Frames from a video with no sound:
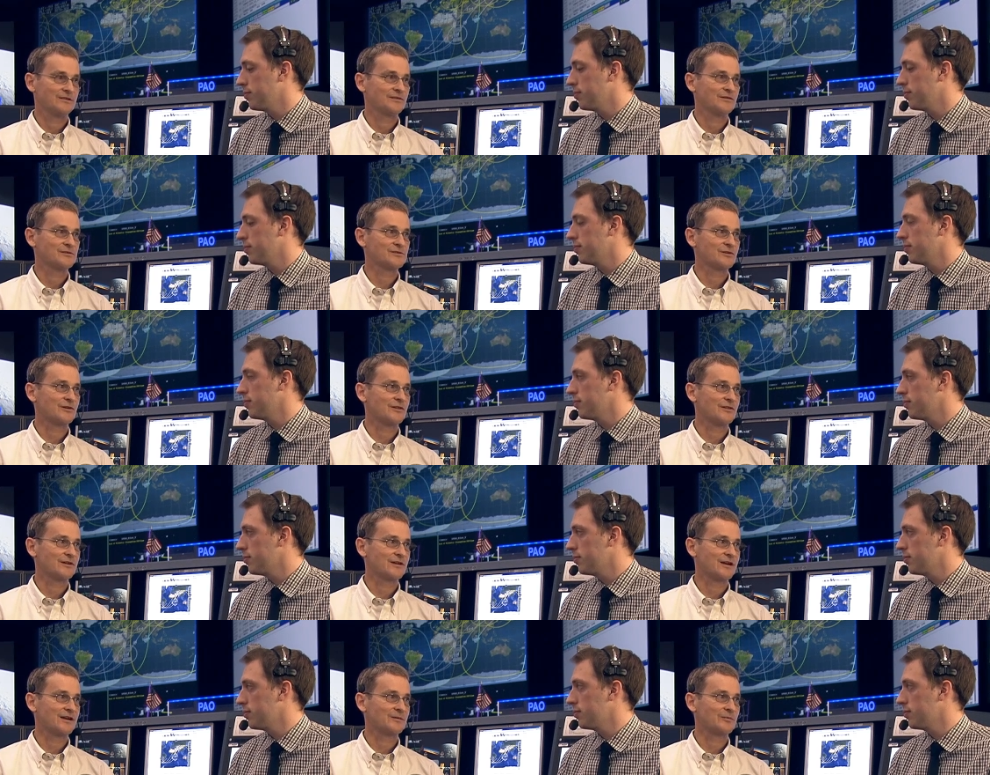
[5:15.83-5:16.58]
Speaker 1: Those are all
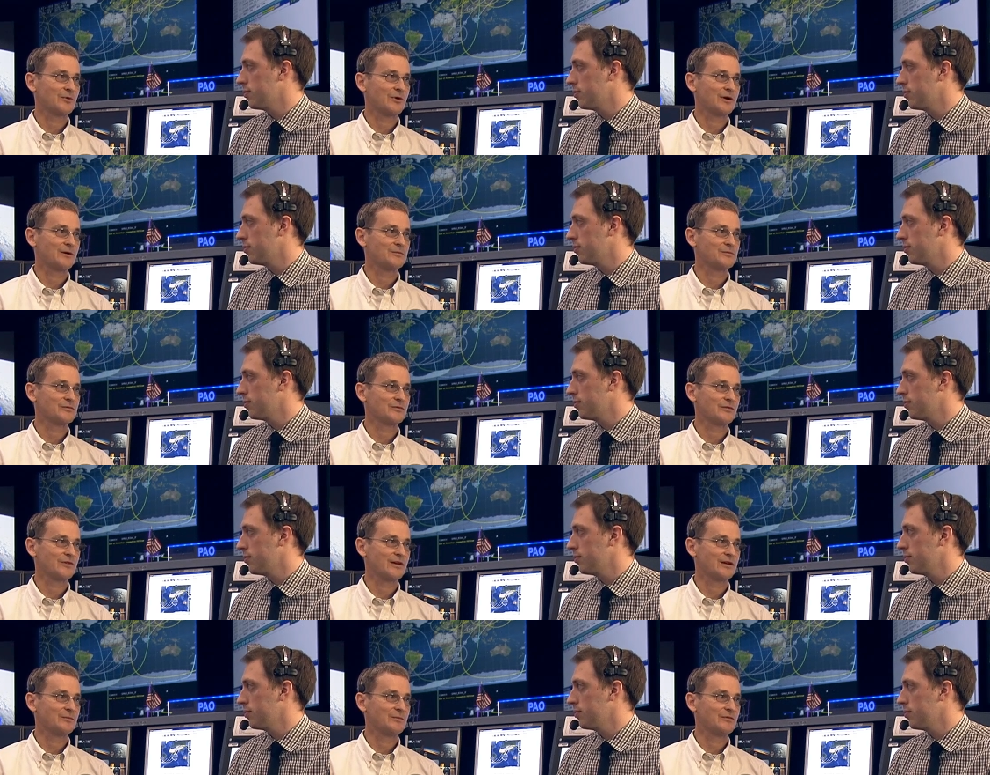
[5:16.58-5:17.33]
the kind of problems
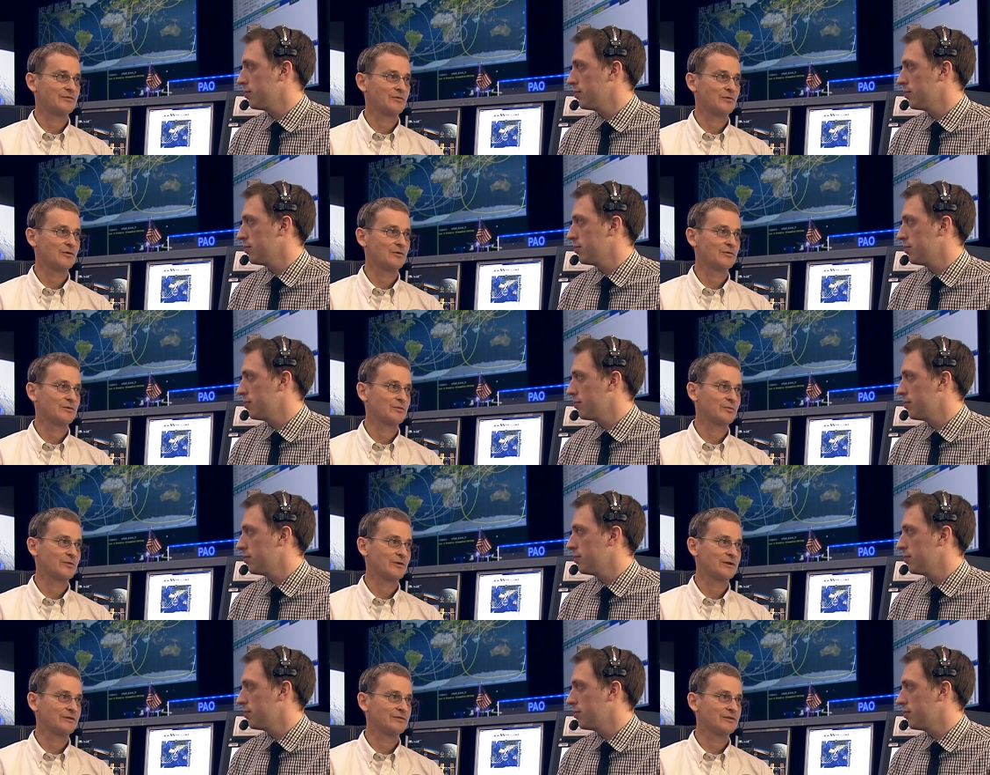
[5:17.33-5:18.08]
we've had before with
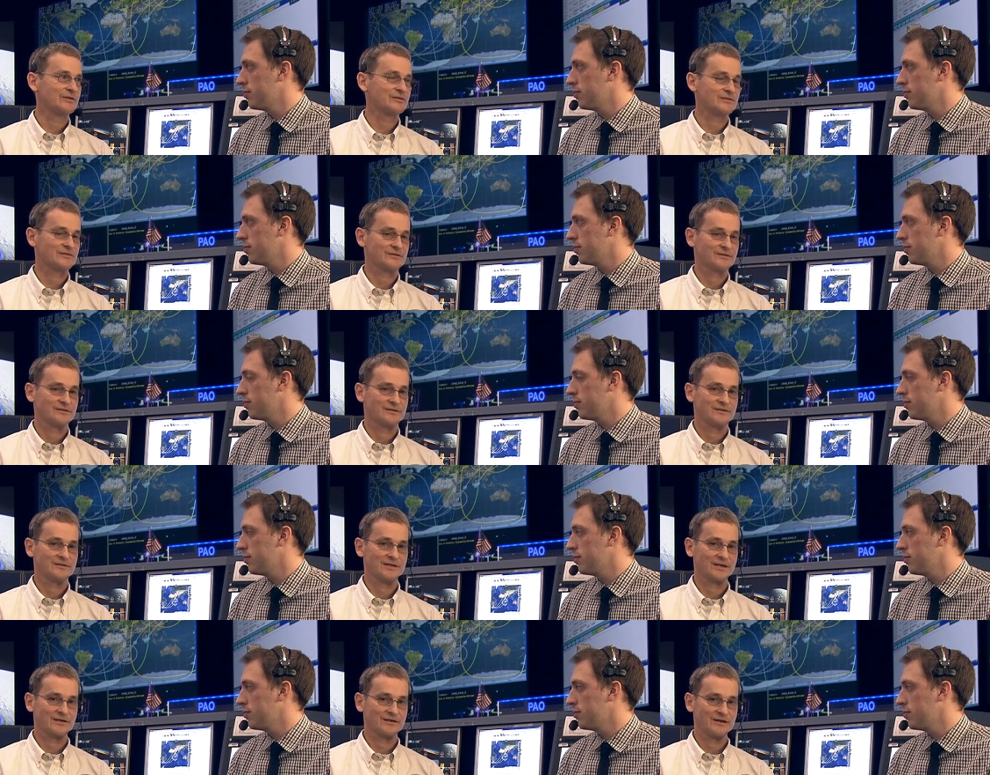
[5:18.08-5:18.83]
previous
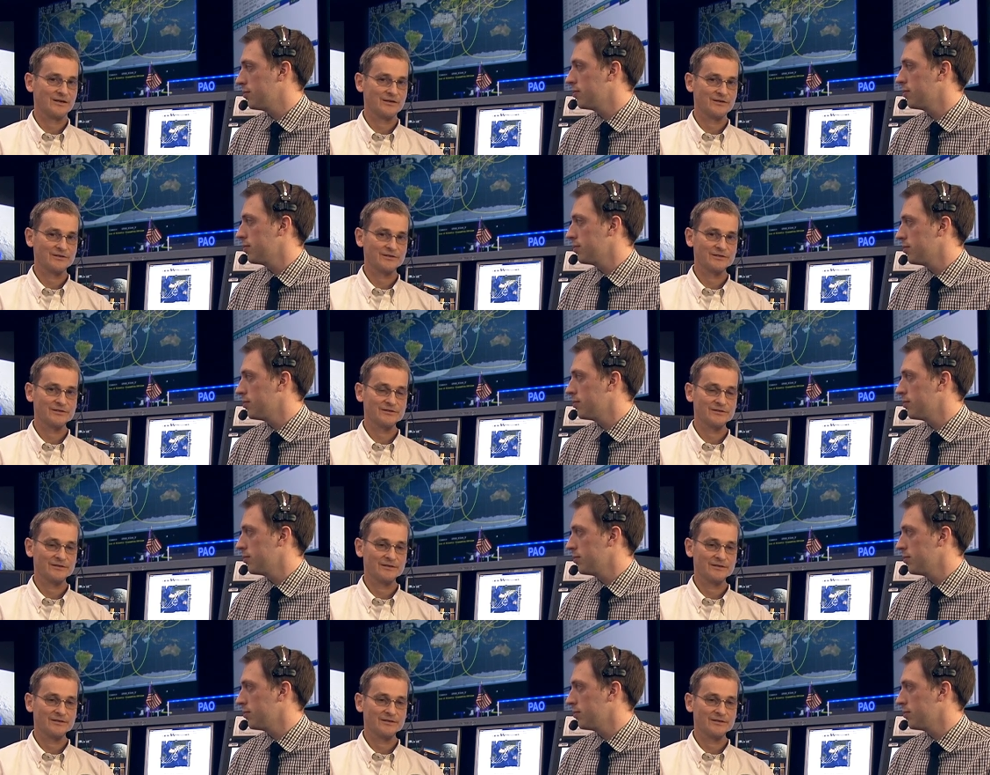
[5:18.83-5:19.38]
technologies.